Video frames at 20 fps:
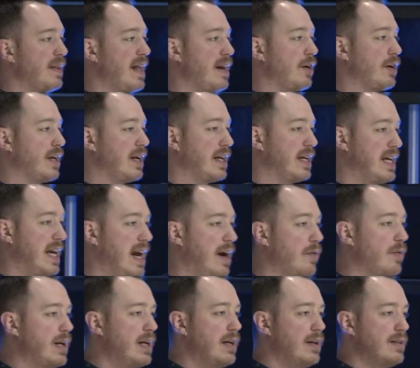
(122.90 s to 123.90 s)
that are going to
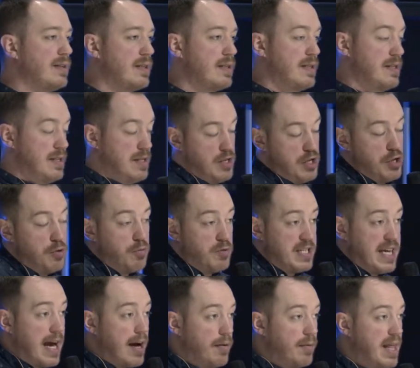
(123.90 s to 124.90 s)
carry you
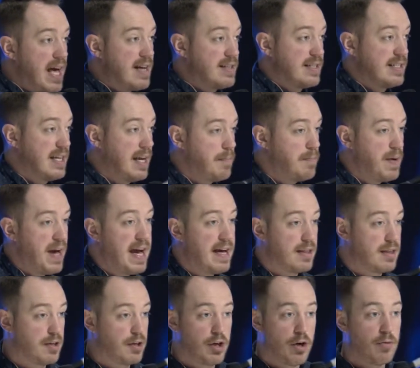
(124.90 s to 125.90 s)
down that same path.
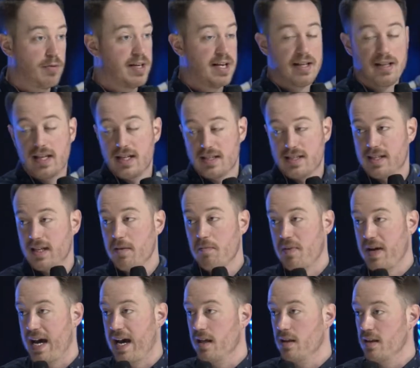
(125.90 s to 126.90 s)
They're going down that same
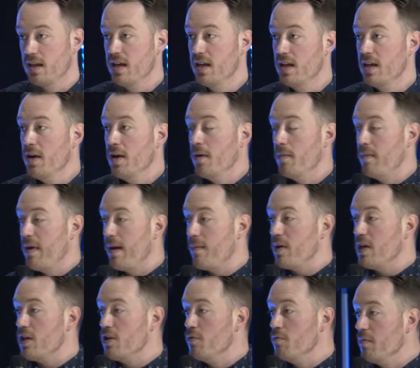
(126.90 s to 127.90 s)
path. Maybe
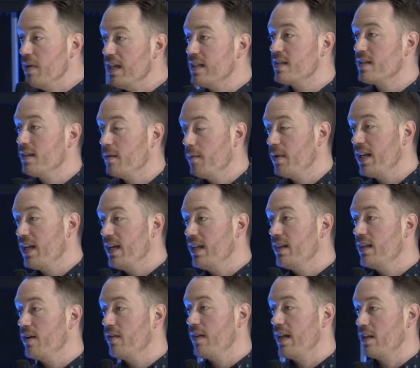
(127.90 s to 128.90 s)
you meet somebody
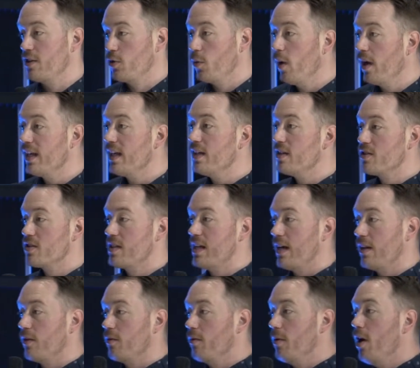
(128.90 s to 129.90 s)
in there that 20 years
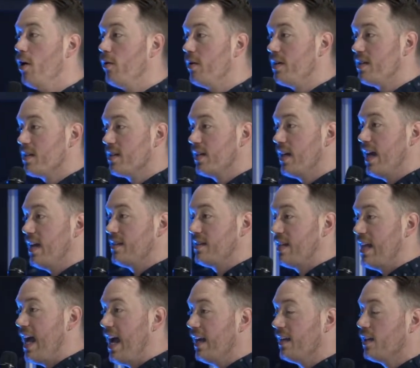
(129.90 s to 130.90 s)
down the road is
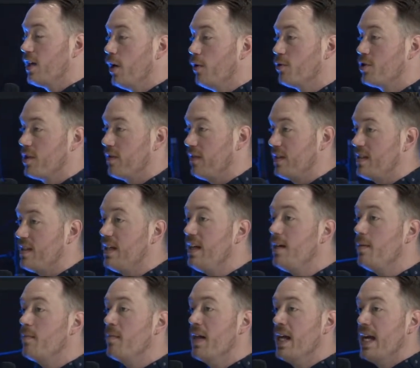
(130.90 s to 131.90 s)
the head coach of a
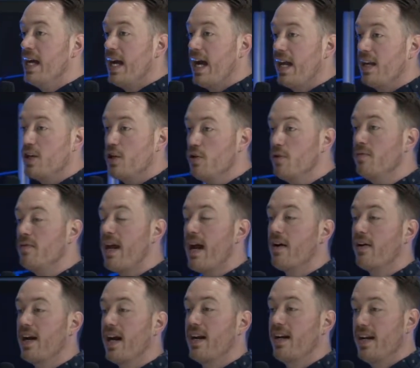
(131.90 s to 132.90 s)
team, and you've
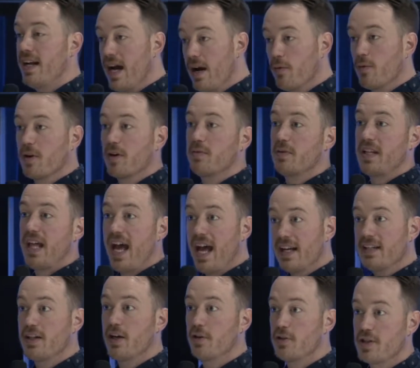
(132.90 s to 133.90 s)
now got a network with a
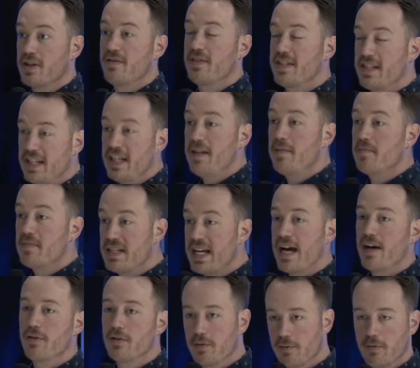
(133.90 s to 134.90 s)
head coach of a team
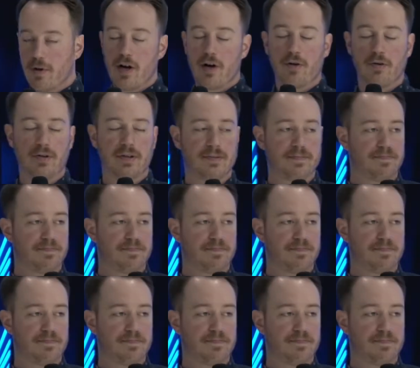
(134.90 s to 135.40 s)
down the road.